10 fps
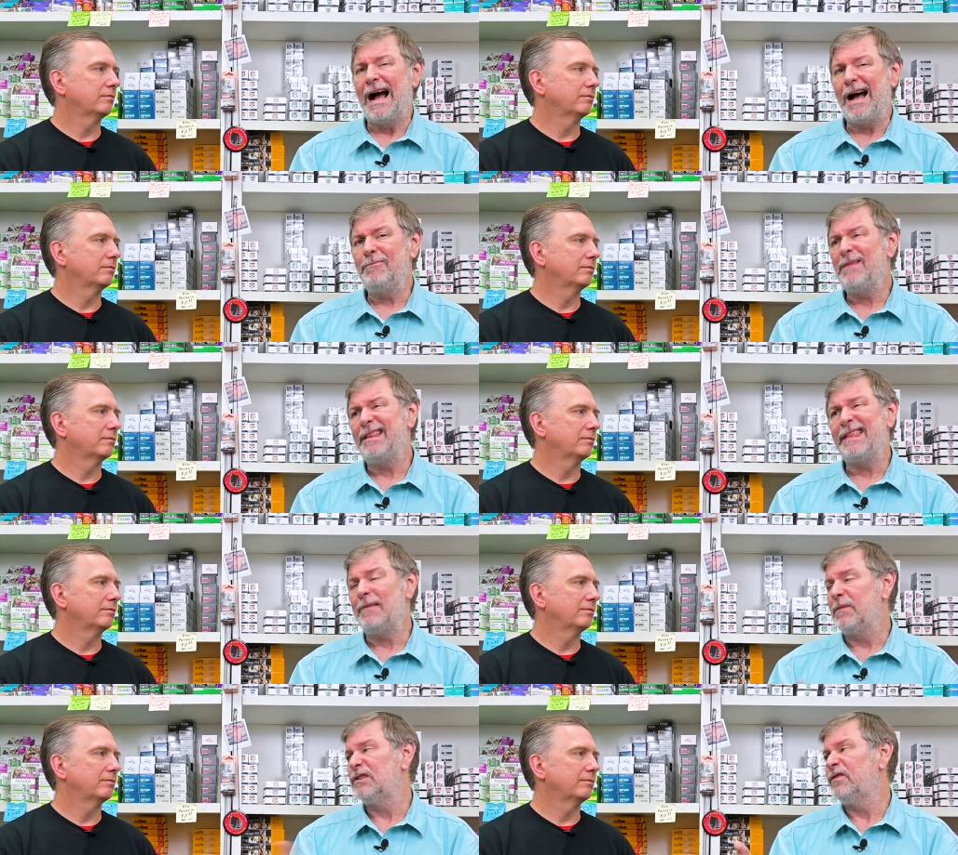Speaker 1: I'm not
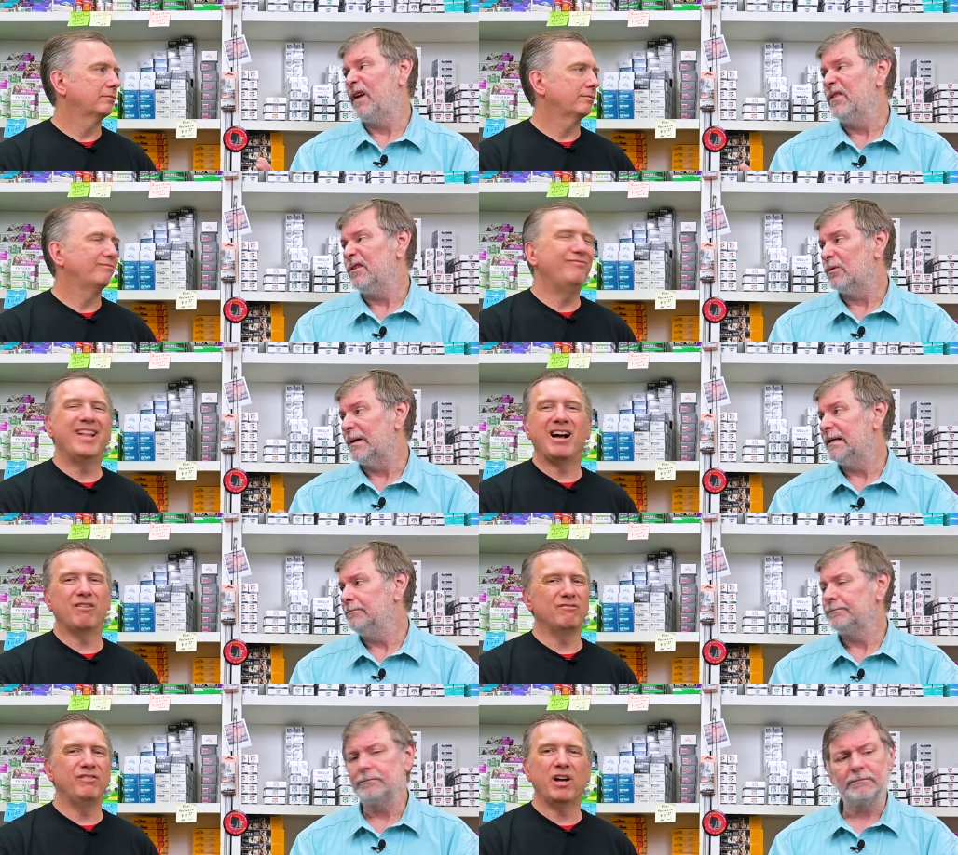that much further
Speaker 2: away.
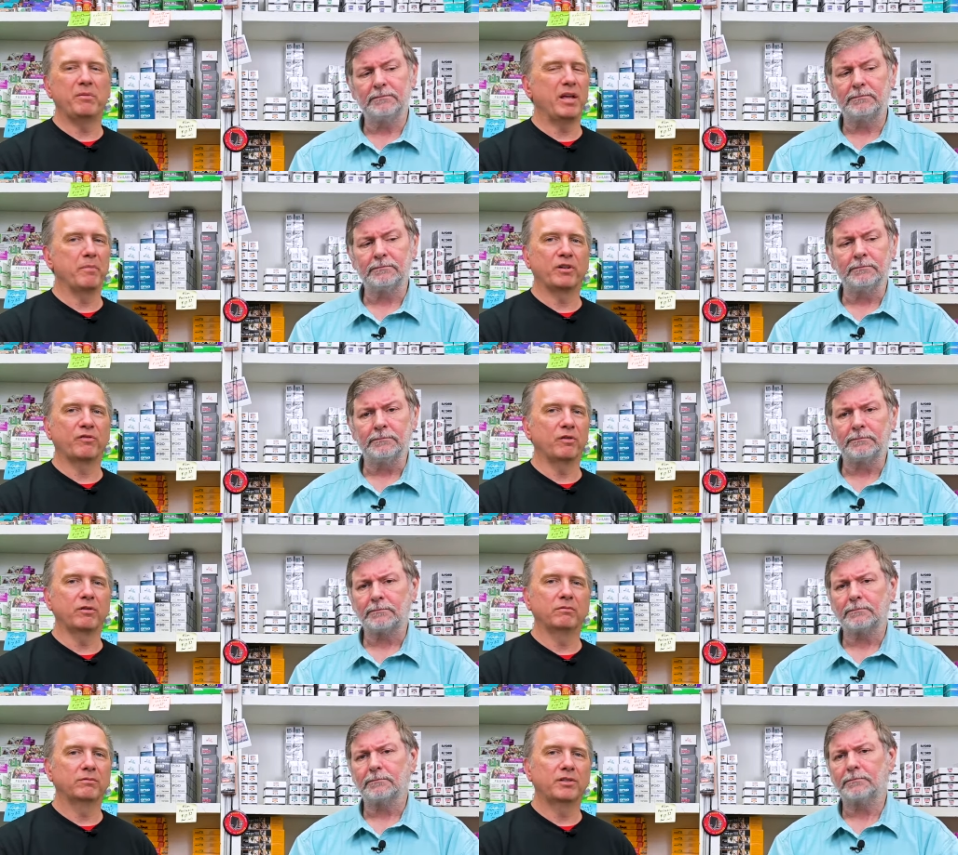No, not, not much
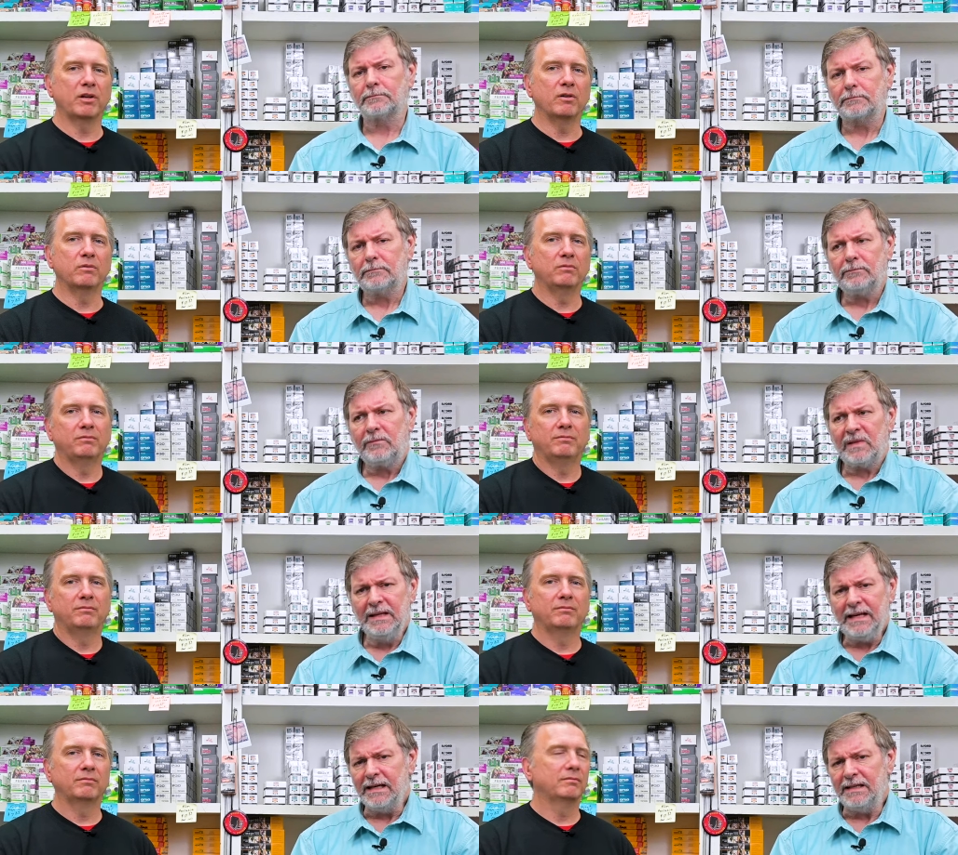further. So...
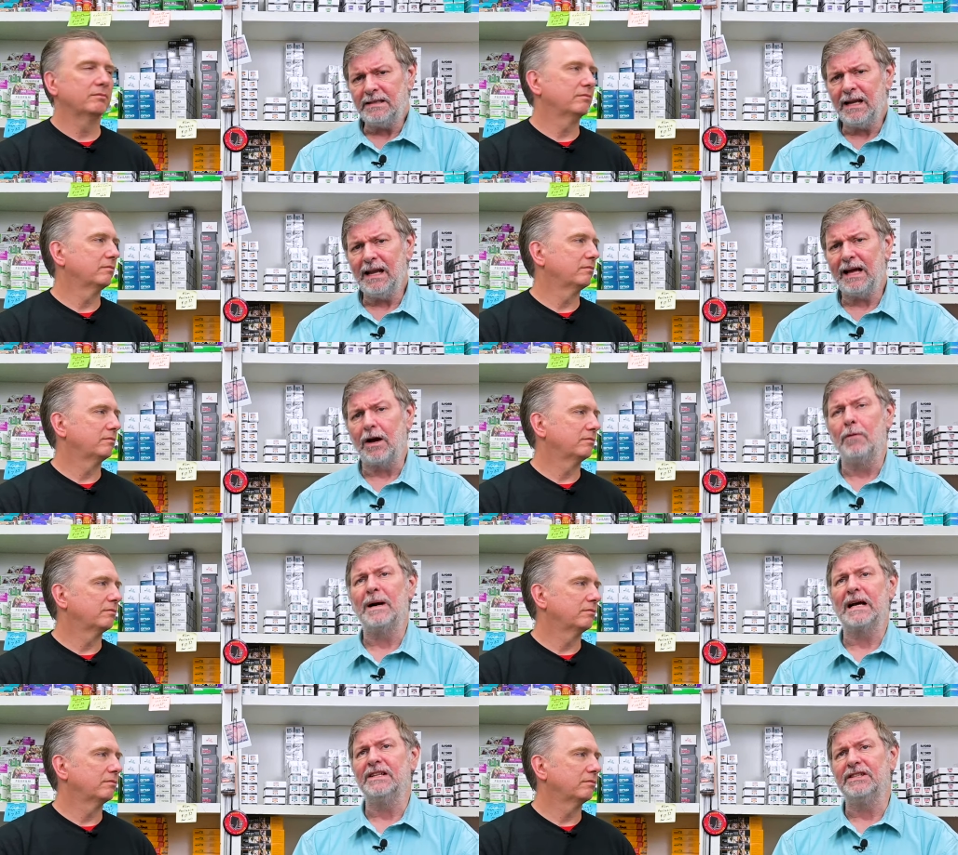
Speaker 1: yeah, it's not like, oh
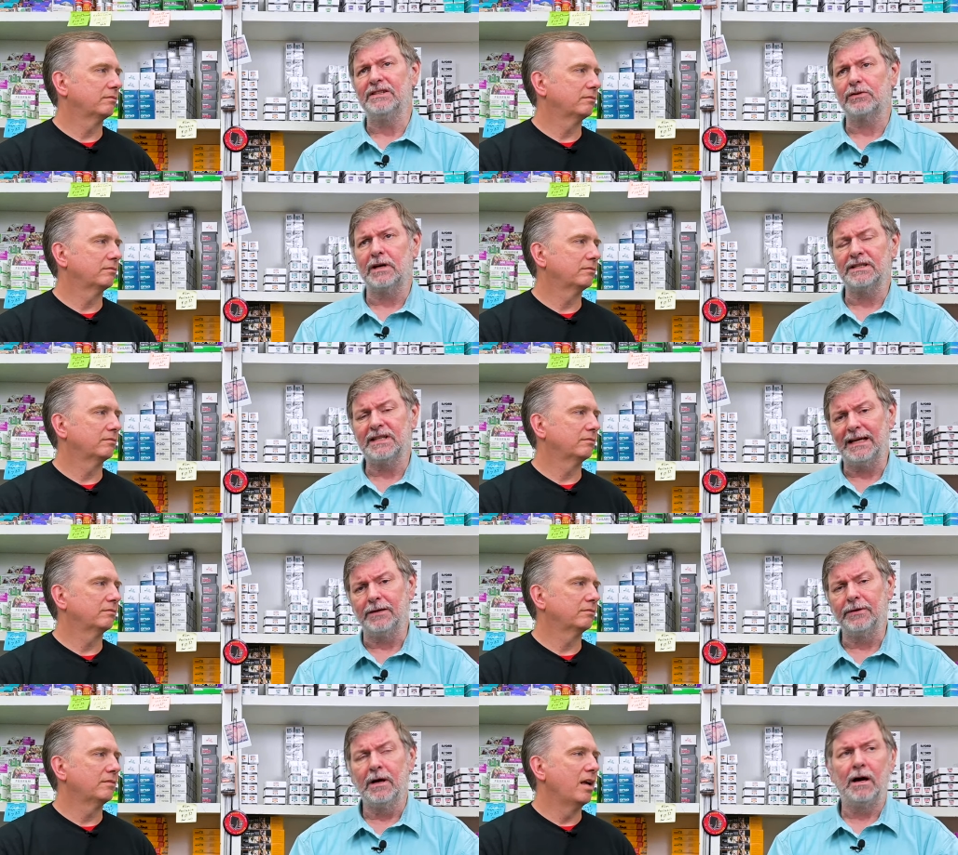my gosh, she's across
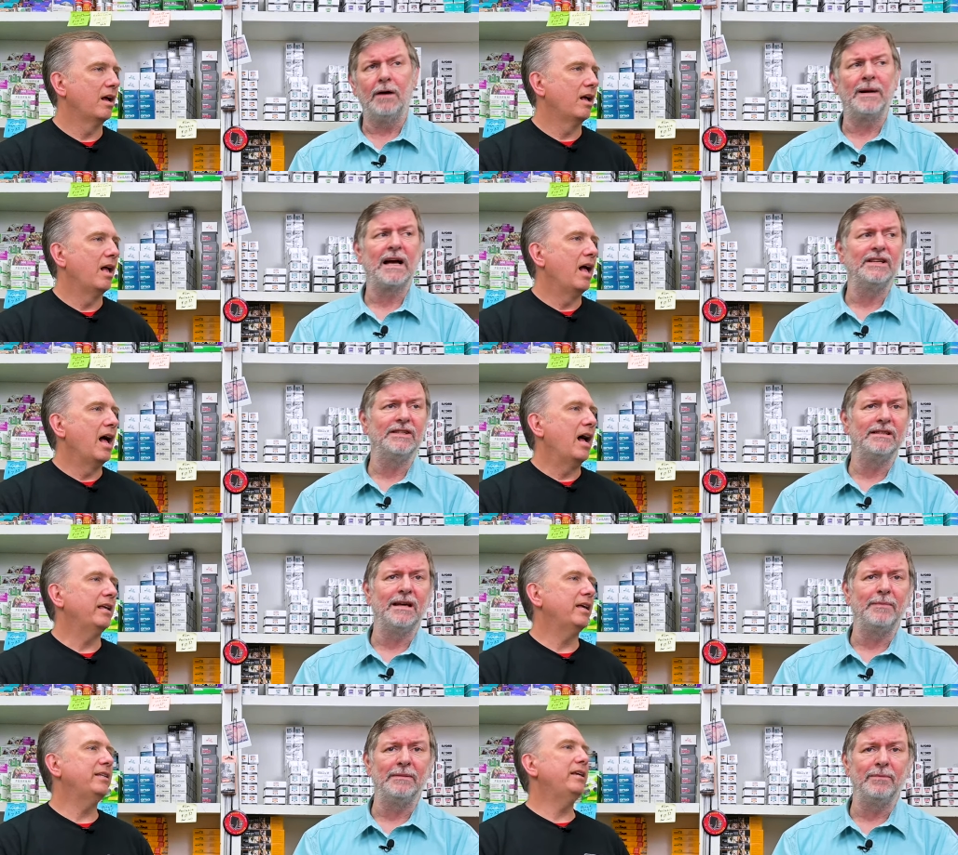town. Oh my gosh,
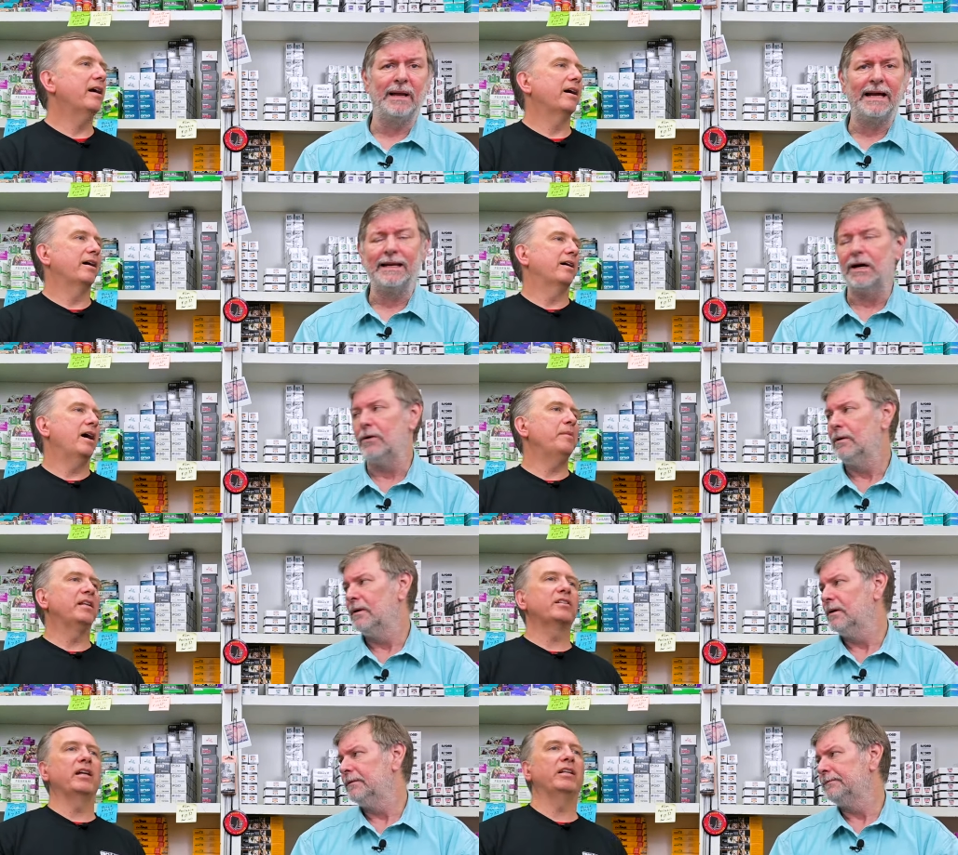she's up
Speaker 2: in Yeah, Plano. I
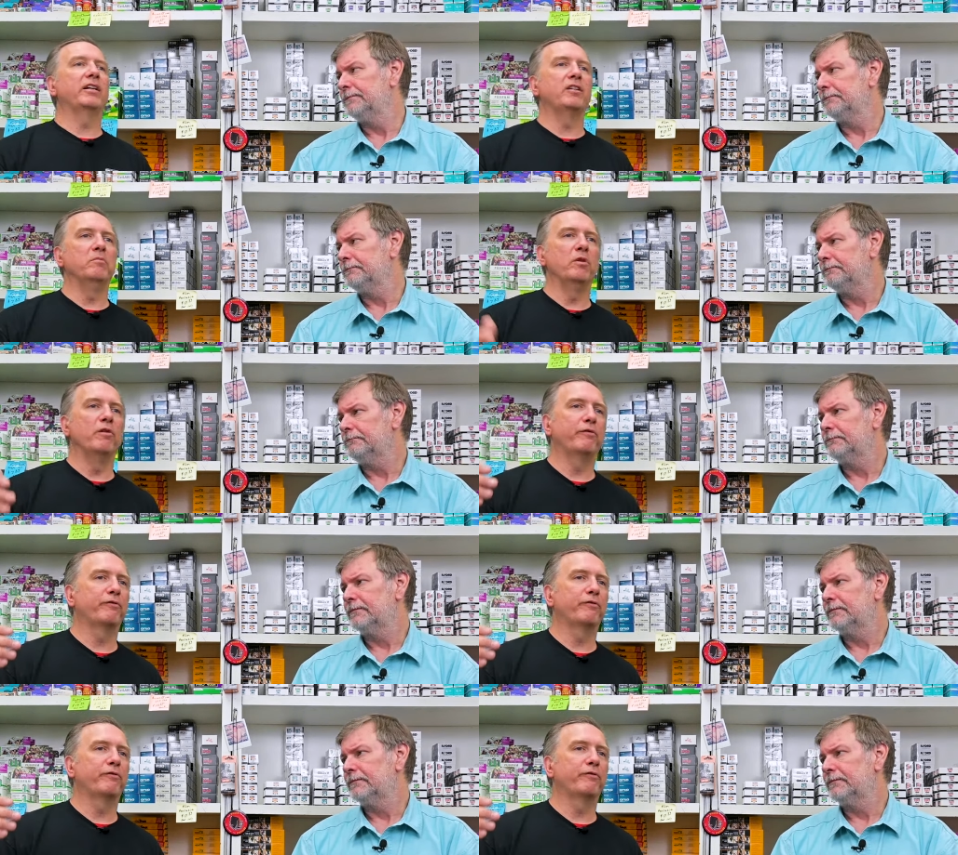mean, it's not like you move